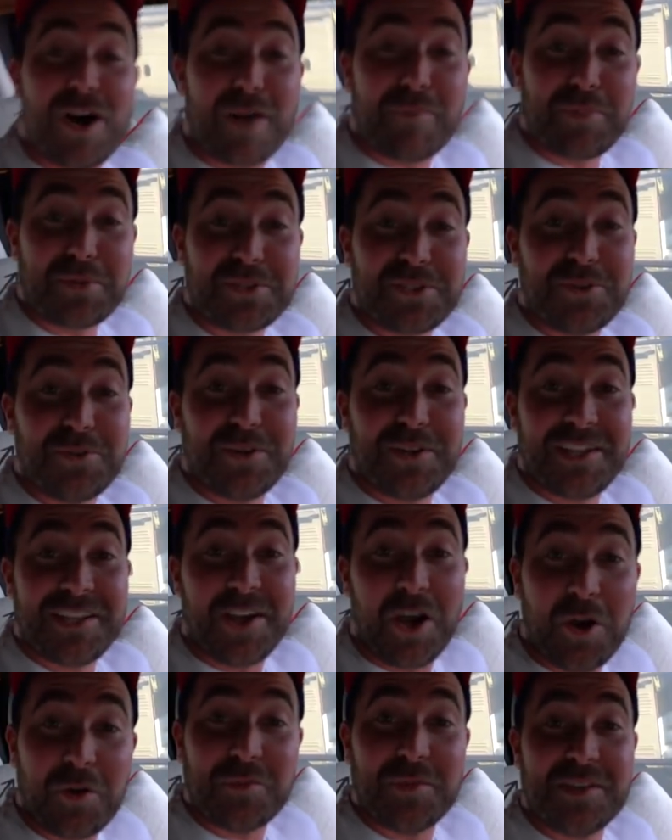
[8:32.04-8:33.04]
opportunity
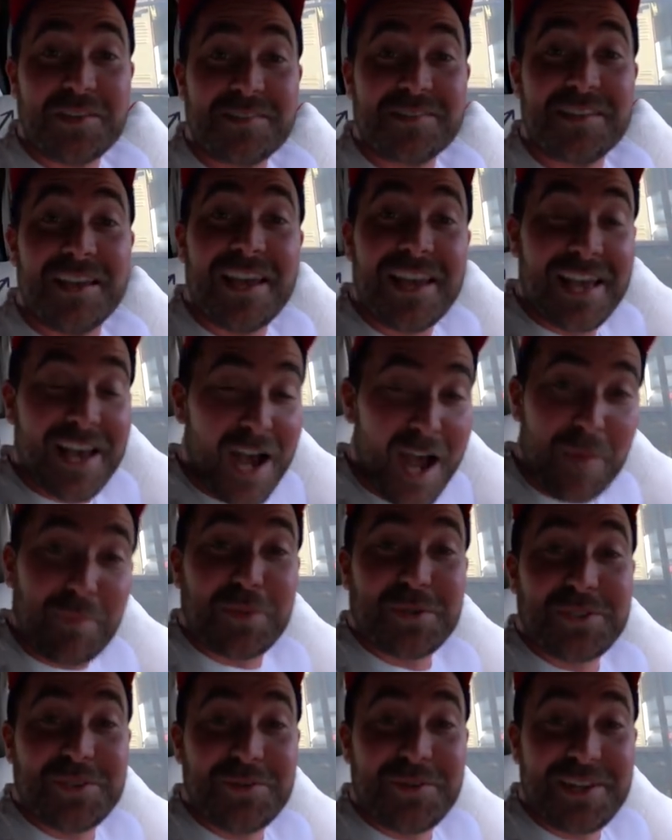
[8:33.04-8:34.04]
homeless
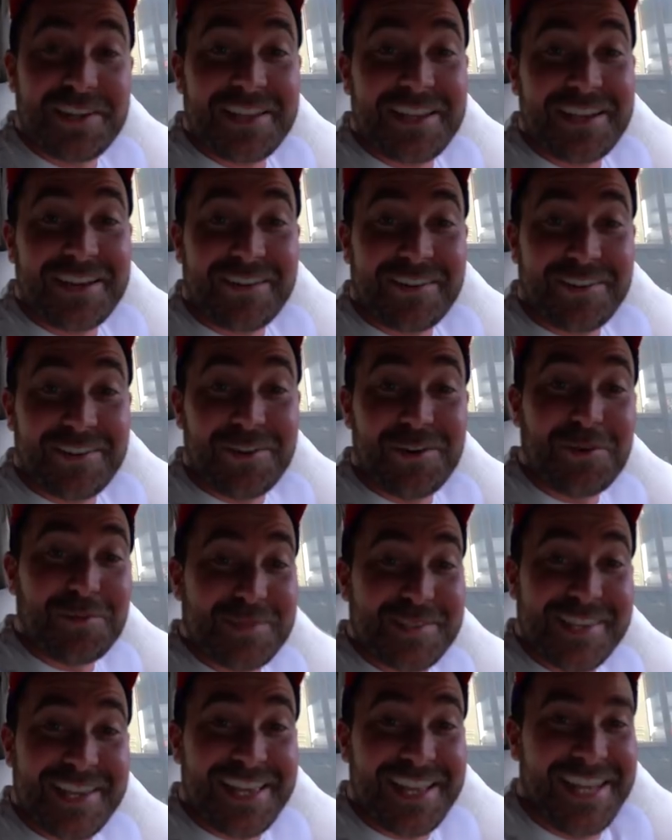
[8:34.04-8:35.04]
opportunity here you know what i'm
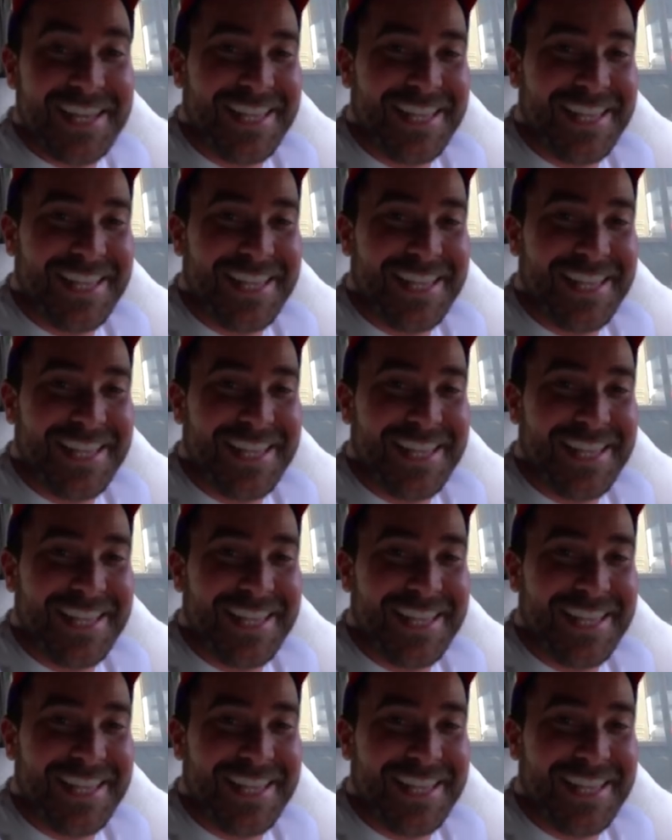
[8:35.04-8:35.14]
saying